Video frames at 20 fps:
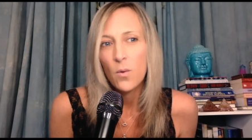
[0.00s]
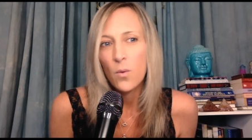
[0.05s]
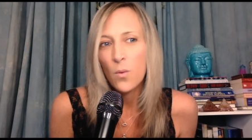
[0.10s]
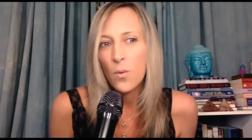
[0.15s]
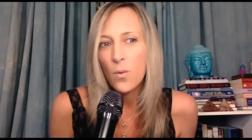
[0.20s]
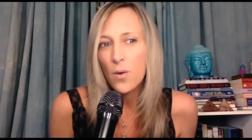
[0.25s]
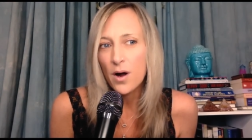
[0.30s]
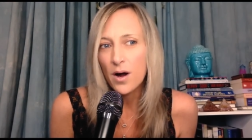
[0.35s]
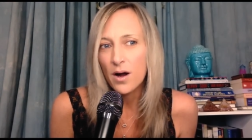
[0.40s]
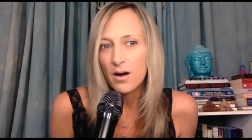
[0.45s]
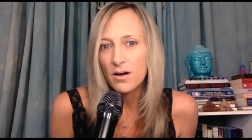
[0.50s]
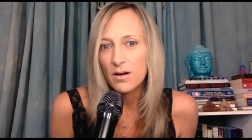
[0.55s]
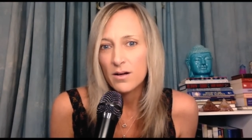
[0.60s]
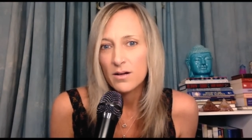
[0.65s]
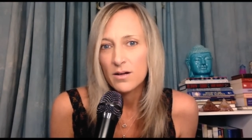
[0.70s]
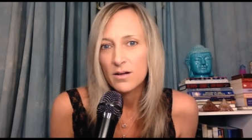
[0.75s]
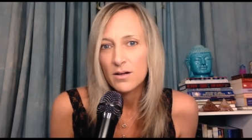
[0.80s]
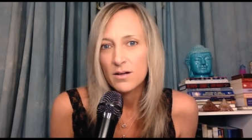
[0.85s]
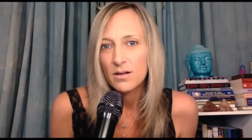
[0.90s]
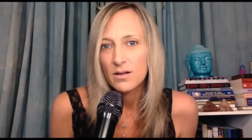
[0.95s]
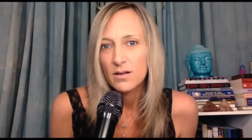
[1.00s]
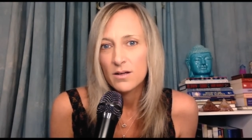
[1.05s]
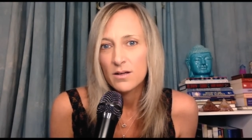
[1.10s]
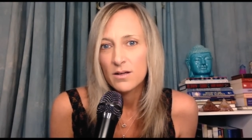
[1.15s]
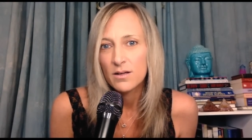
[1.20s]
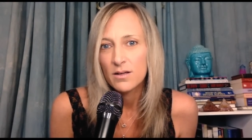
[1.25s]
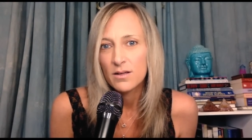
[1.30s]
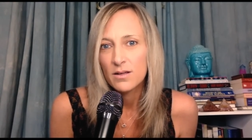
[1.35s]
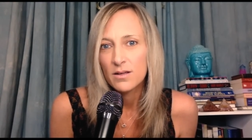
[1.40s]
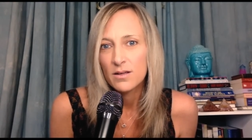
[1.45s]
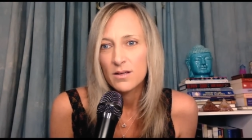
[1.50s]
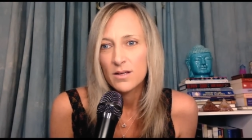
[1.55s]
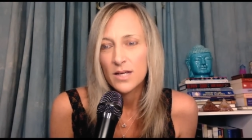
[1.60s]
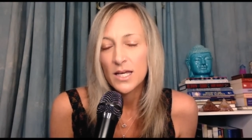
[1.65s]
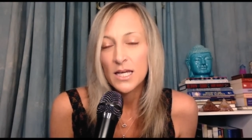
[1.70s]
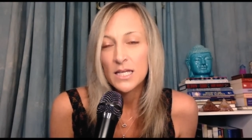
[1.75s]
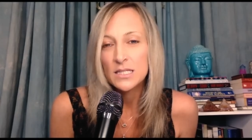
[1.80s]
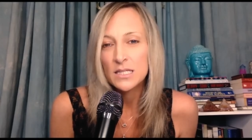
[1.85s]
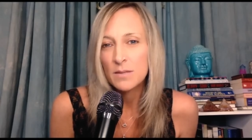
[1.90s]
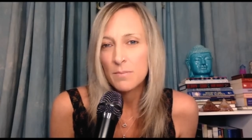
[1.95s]
Or
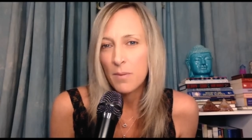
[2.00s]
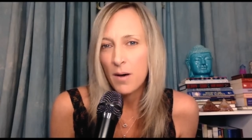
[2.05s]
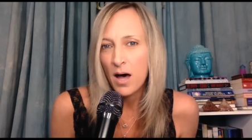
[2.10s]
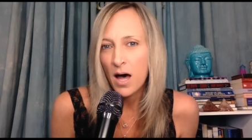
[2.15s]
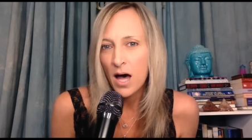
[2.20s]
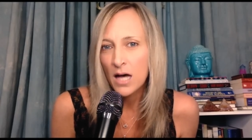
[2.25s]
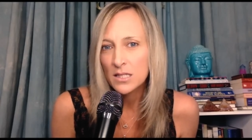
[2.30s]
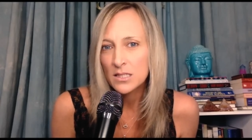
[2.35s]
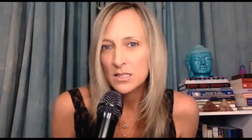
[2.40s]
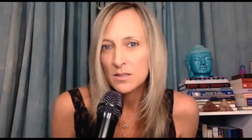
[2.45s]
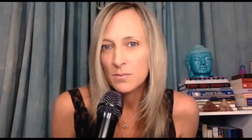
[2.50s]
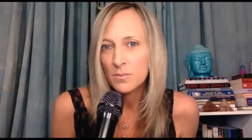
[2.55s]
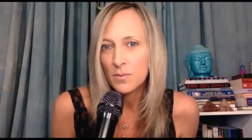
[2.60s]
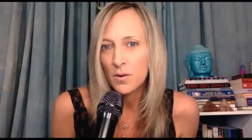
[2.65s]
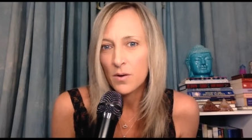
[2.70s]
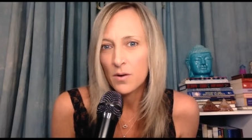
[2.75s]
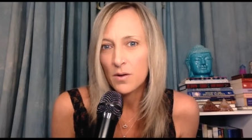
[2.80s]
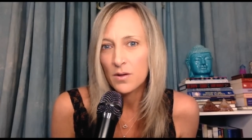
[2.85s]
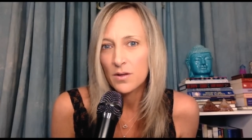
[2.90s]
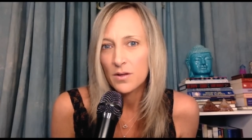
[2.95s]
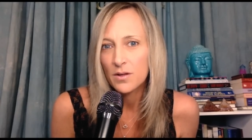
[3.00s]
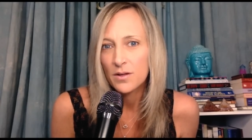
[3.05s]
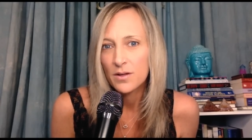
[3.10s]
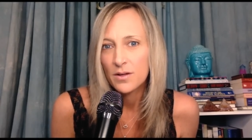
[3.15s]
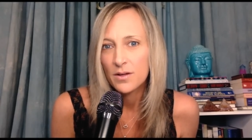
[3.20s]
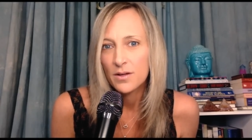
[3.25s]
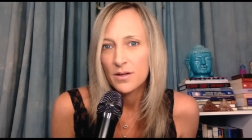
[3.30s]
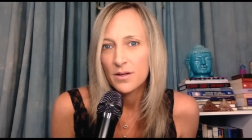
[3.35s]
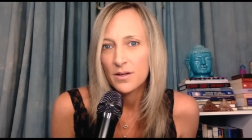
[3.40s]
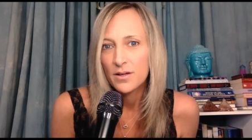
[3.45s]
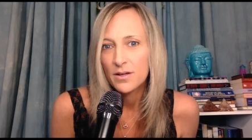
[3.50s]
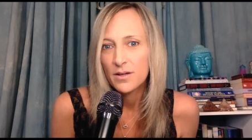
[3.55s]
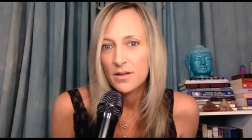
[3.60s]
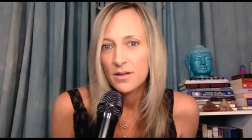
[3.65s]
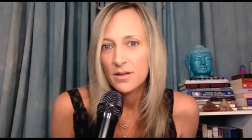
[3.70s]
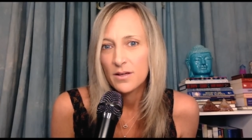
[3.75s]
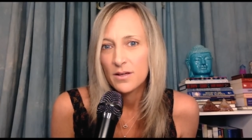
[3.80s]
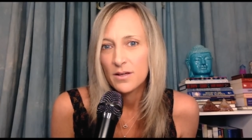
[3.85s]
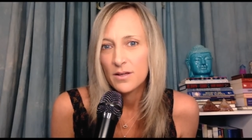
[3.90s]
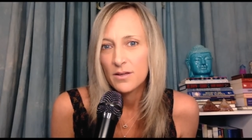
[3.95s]
is it possible
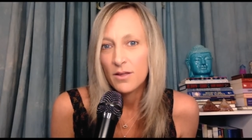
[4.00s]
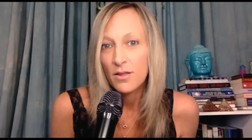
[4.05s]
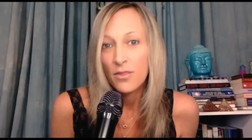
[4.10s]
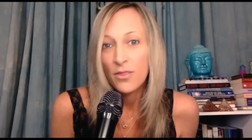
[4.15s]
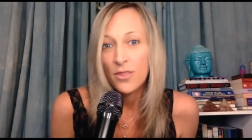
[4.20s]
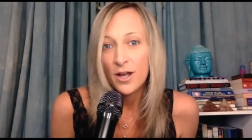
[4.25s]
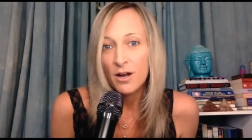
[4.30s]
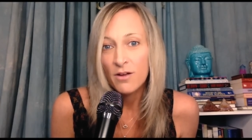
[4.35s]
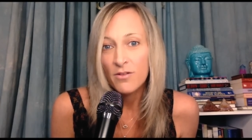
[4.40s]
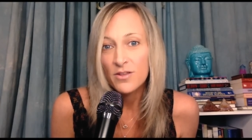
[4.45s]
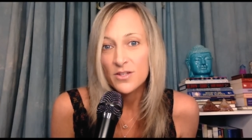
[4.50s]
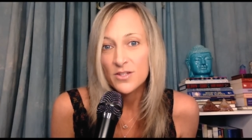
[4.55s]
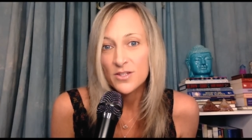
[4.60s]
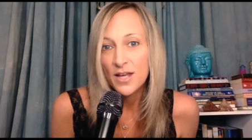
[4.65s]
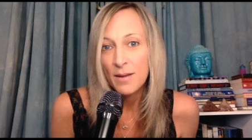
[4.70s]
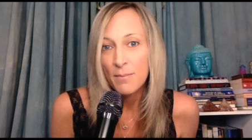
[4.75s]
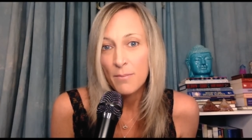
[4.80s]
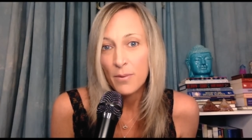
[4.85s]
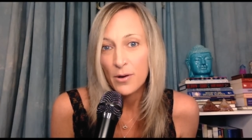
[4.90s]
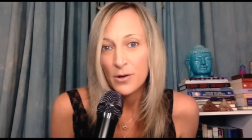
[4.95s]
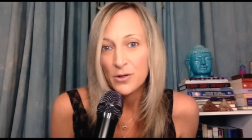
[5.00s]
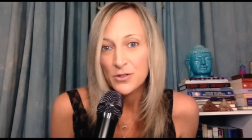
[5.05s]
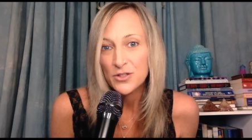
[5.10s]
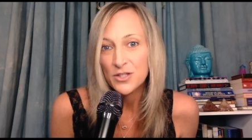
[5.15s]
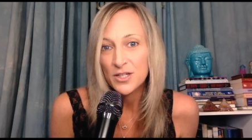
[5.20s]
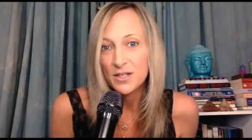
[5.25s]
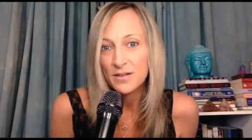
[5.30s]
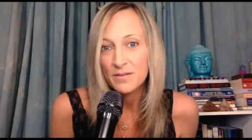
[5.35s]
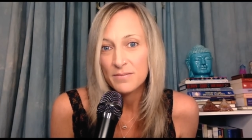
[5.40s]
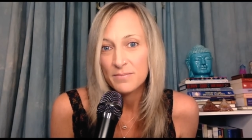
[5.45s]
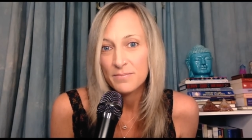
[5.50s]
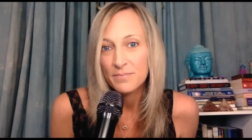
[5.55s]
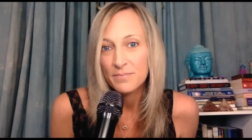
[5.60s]
that they're the same person?